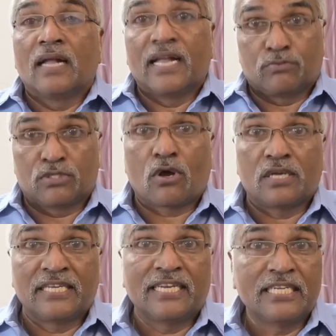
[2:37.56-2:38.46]
It was
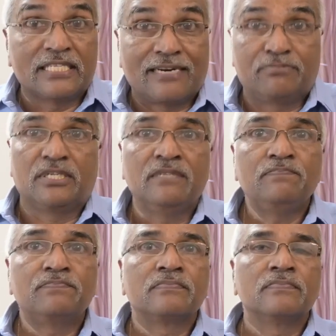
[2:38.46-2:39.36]
causing a disruption.
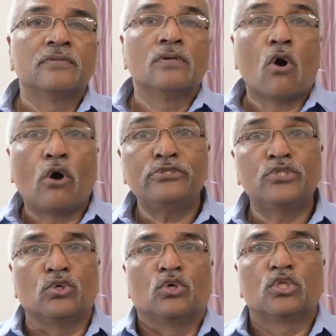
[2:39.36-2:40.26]

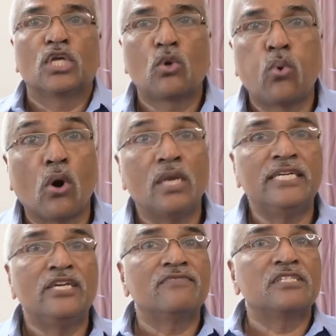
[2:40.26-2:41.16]
Also, the
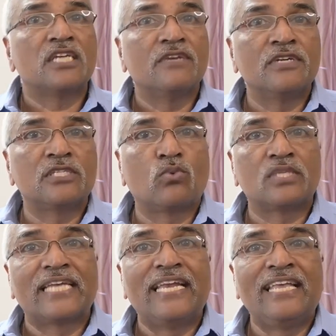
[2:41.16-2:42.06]
quality of the service
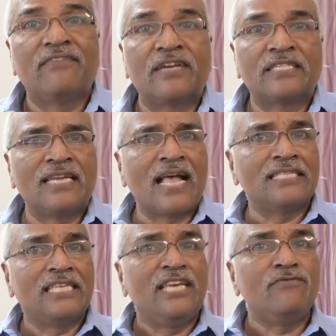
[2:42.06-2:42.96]
was getting affected
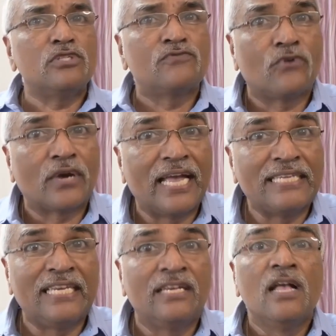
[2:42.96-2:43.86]
as he was
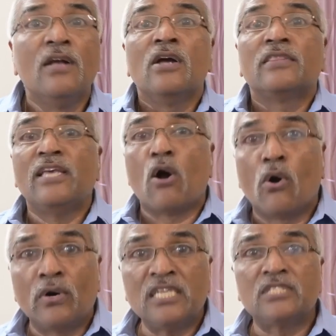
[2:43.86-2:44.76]
forgetting the
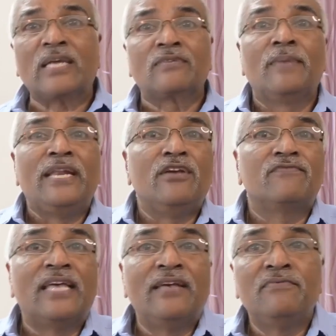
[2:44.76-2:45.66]
orders that many
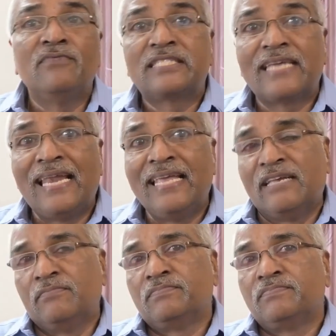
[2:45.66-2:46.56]
of them were telling him.